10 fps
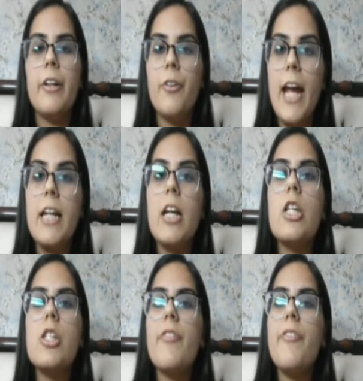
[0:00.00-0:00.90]
Right.
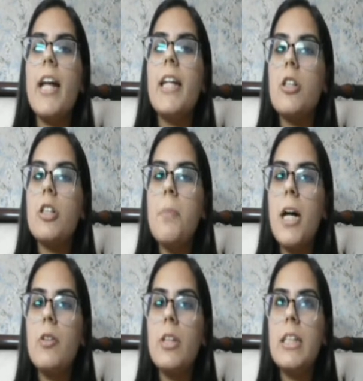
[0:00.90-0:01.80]
So if I talk
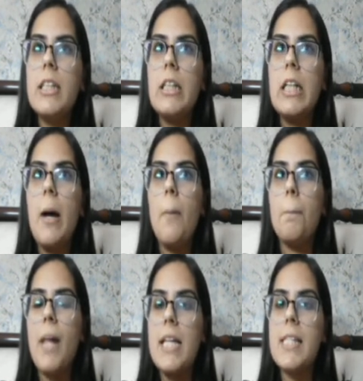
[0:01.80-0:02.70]
about the
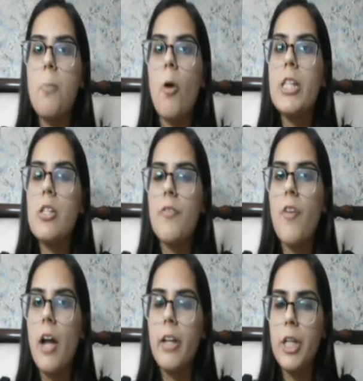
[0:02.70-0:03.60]
plus points of
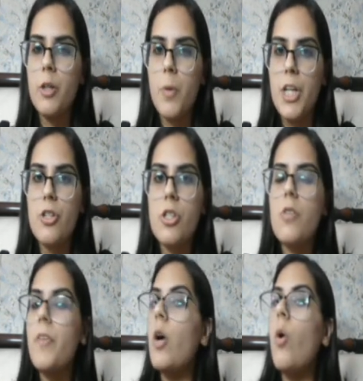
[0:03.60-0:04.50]
our innovation,
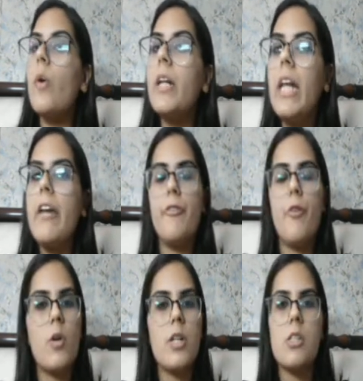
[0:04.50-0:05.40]
so we only
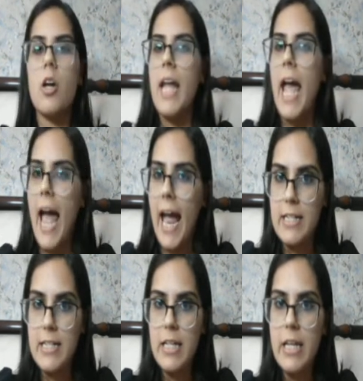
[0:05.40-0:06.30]
focus on
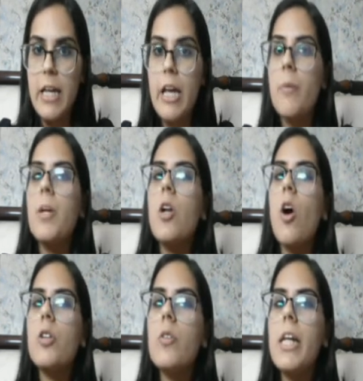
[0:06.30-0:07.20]
hand. We
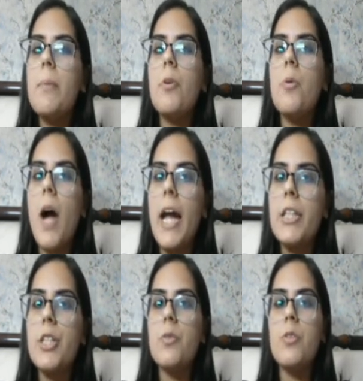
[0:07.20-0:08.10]
not only
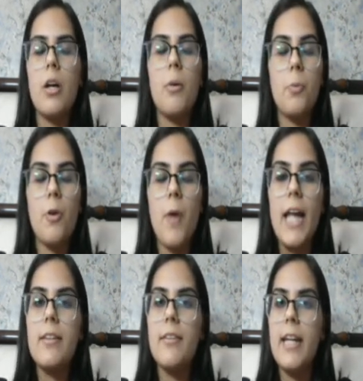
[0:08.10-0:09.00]
provide you
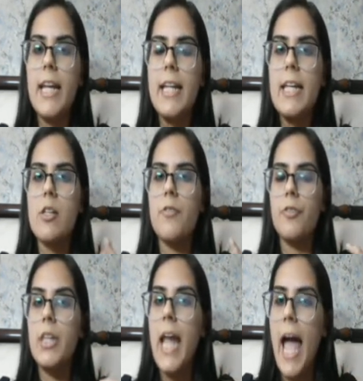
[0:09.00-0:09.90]
provide the readings of
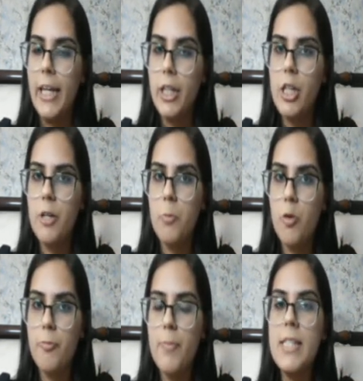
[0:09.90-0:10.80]
the angular
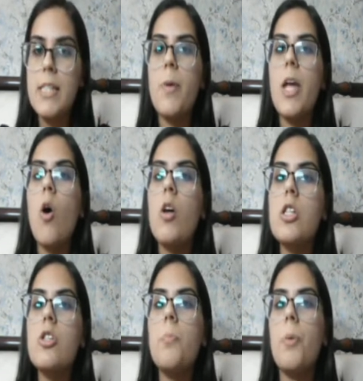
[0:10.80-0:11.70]
movements, we
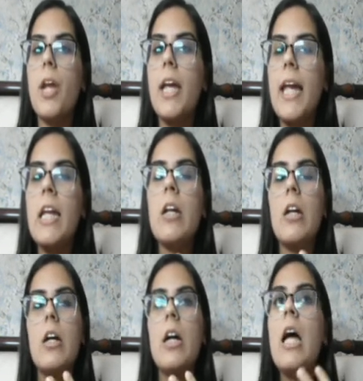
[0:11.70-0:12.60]
also bring in
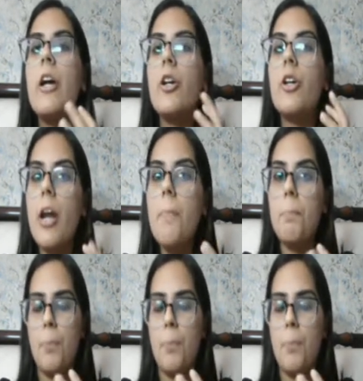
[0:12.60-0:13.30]
grip.